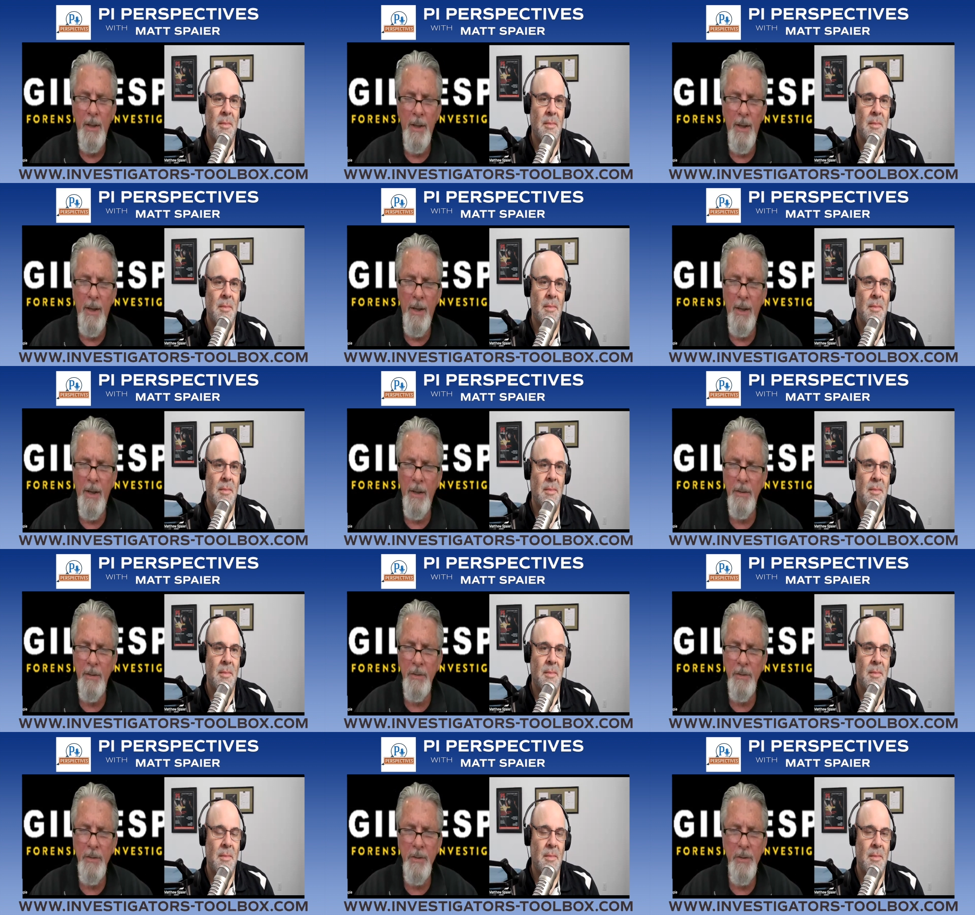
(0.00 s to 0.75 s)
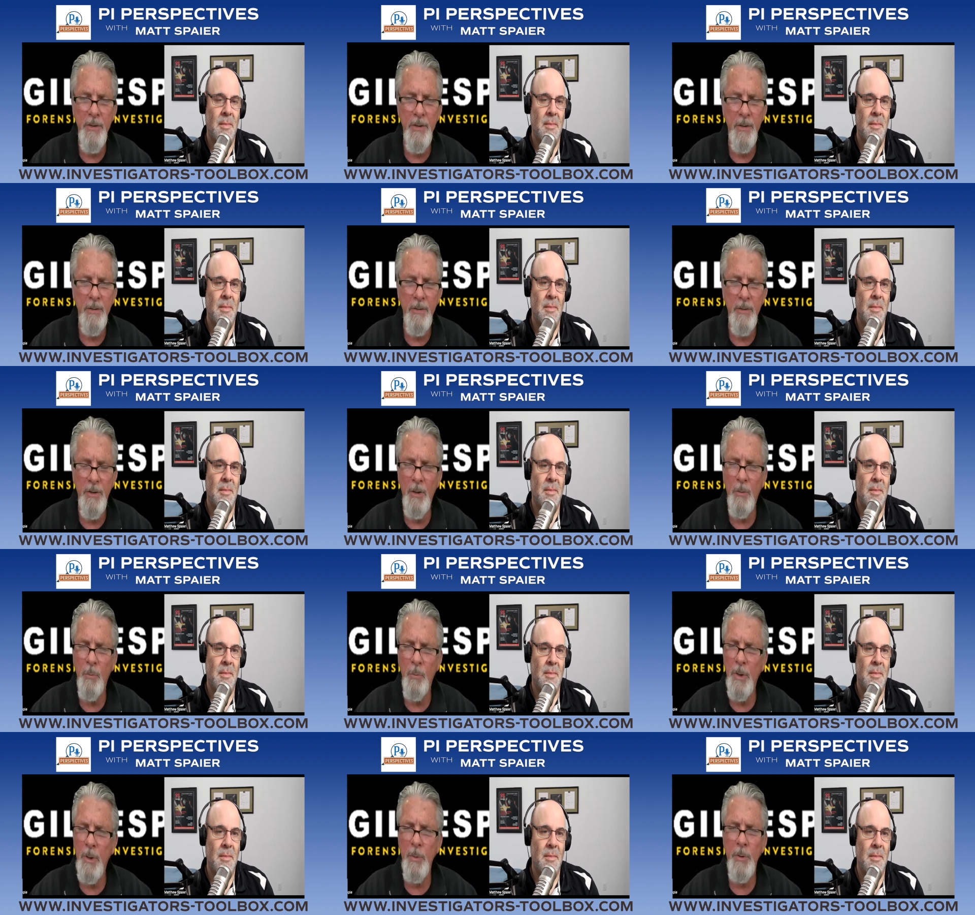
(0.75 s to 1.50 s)
Speaker 1: and you
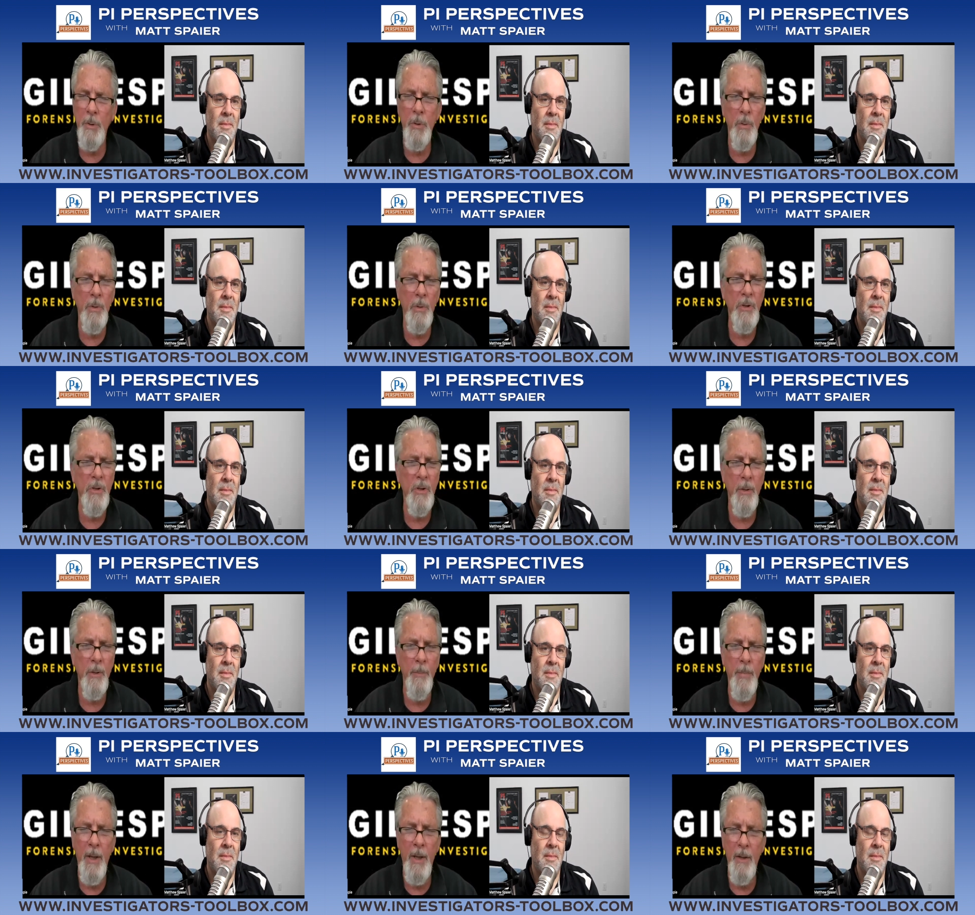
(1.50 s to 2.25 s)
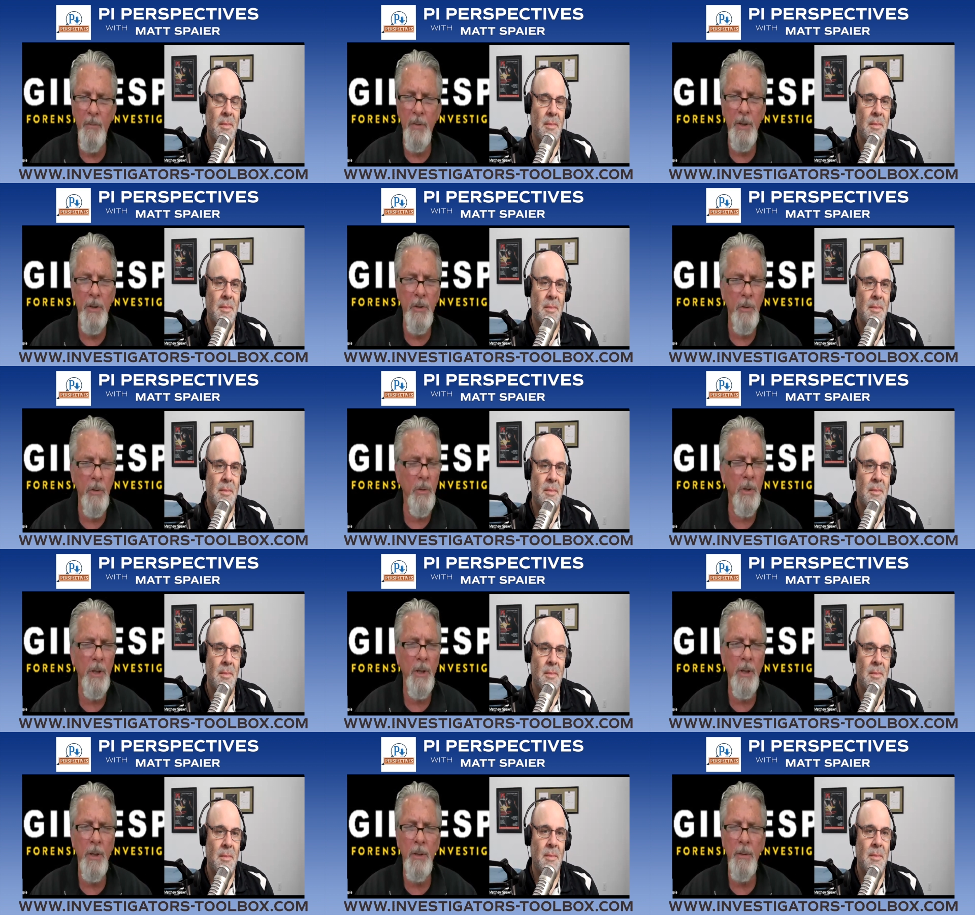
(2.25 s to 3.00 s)
know we were doing some heavy
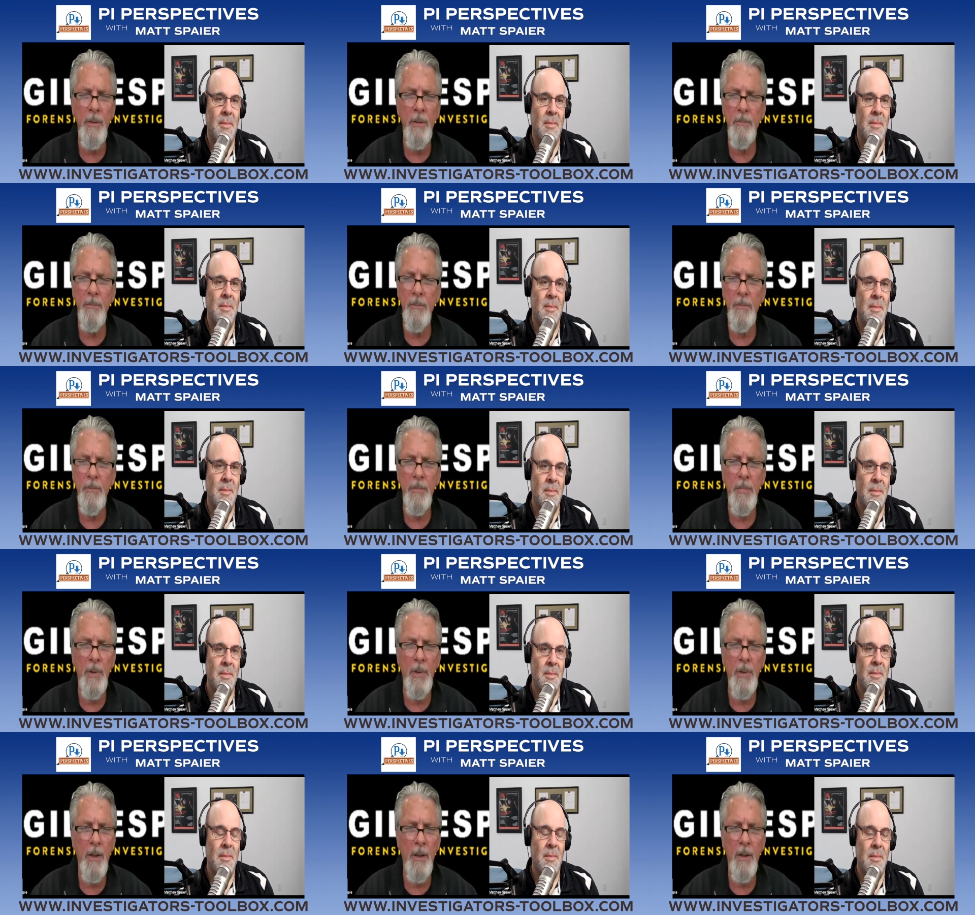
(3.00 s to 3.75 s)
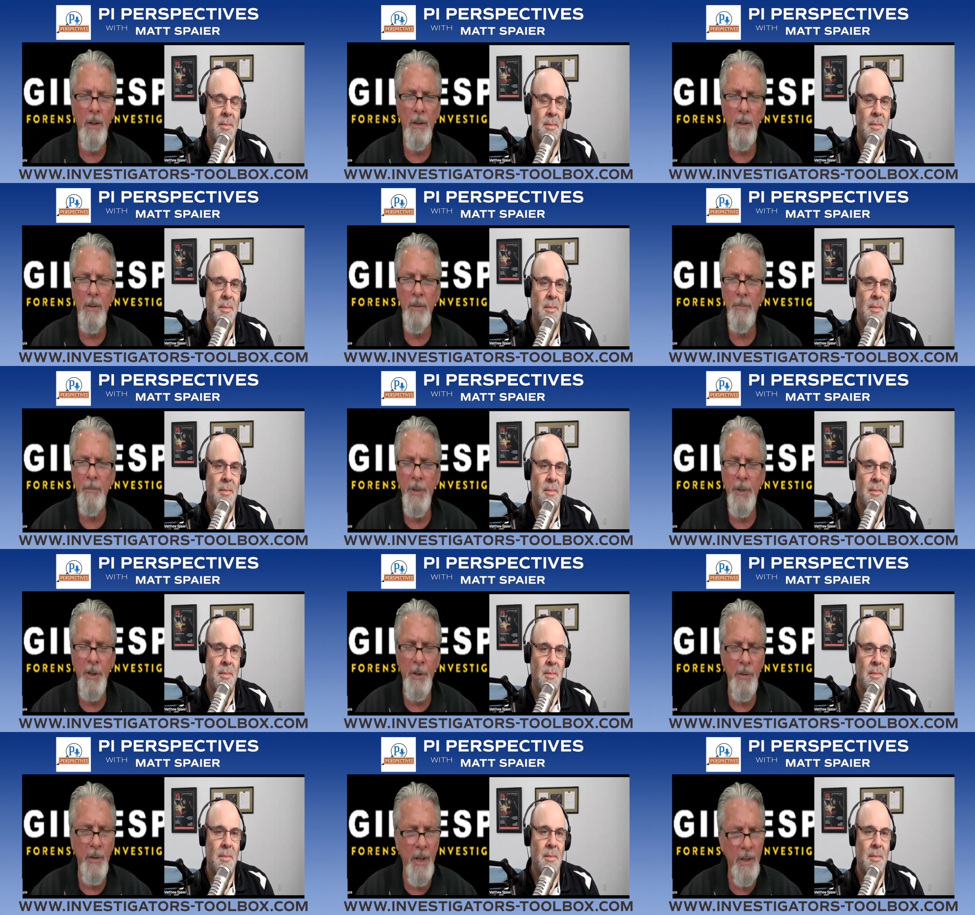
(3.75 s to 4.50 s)
duty uh,
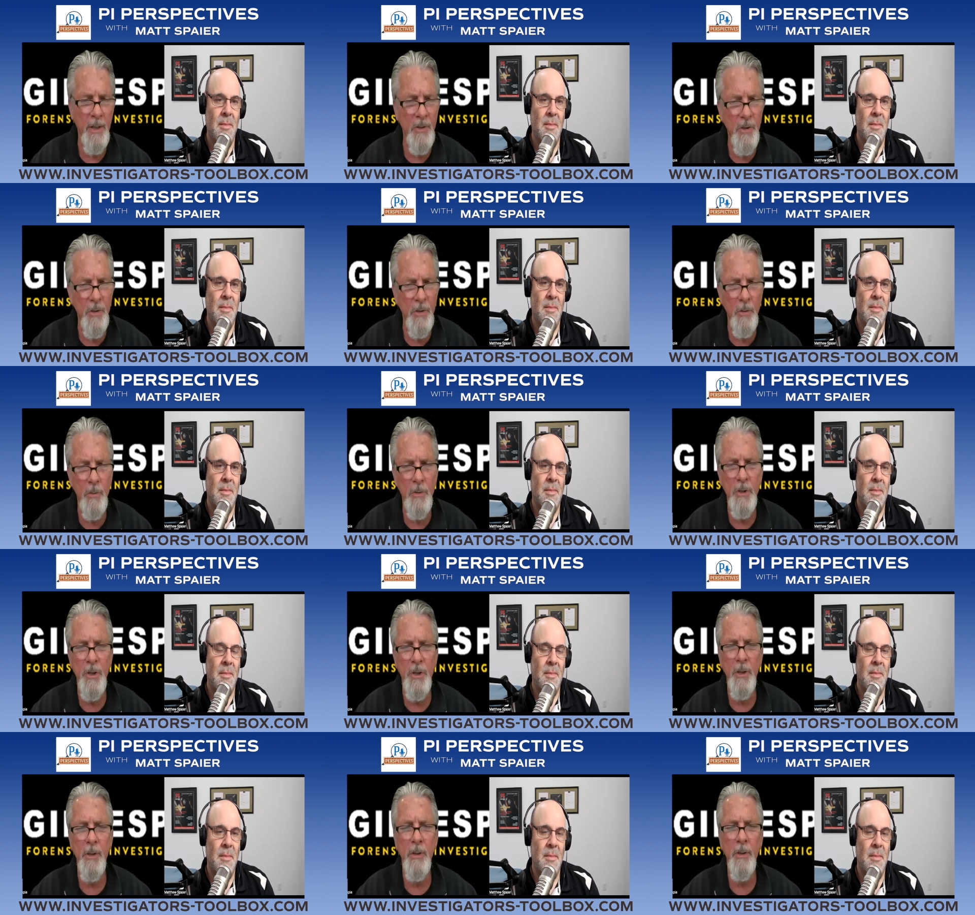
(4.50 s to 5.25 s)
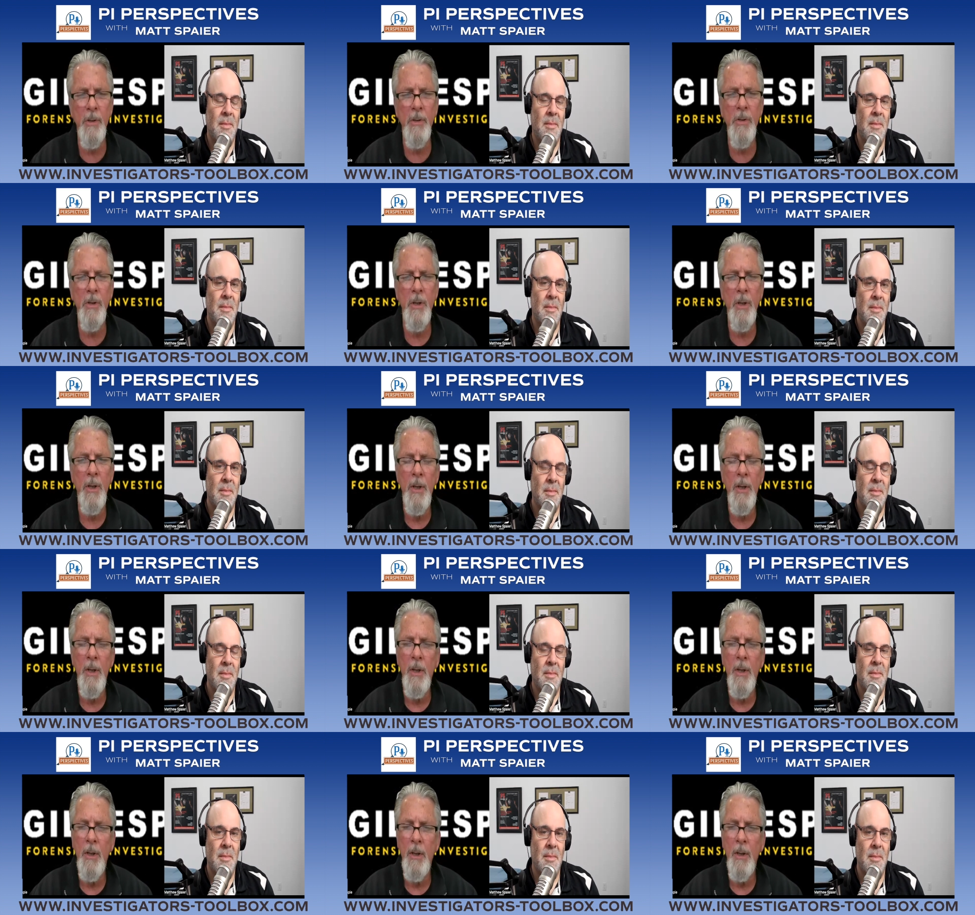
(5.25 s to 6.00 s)
internet searches
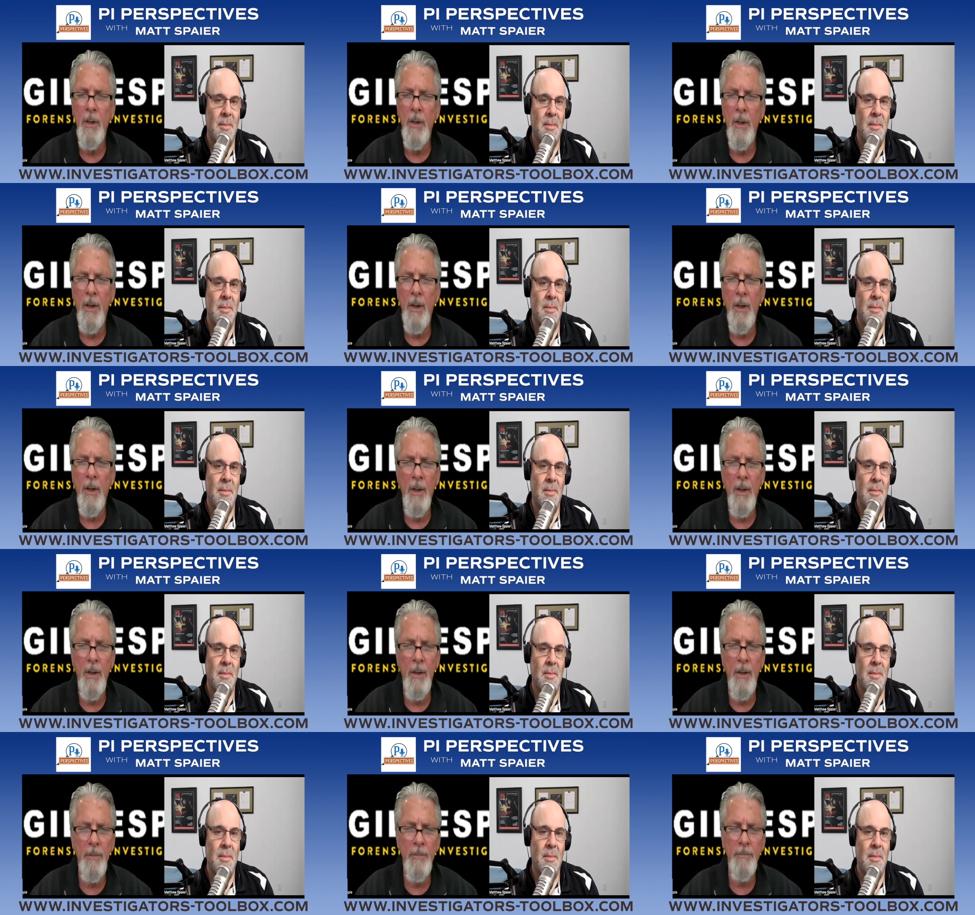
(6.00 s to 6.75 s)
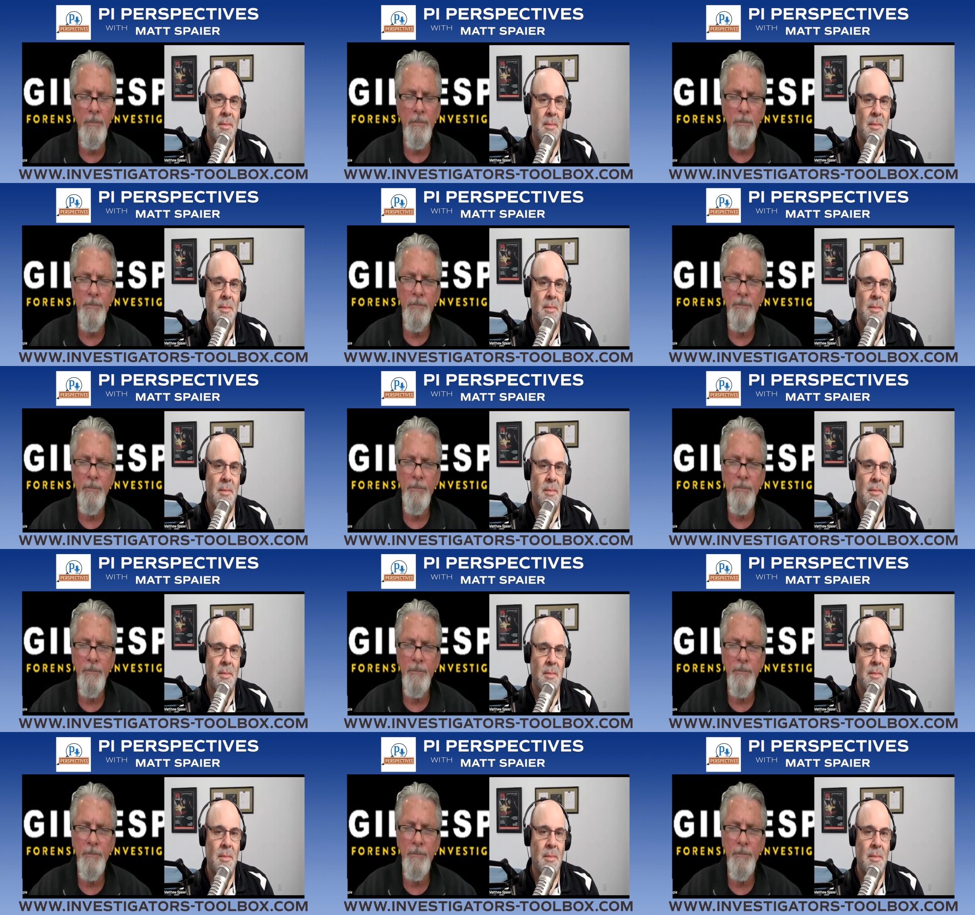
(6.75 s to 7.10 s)
um,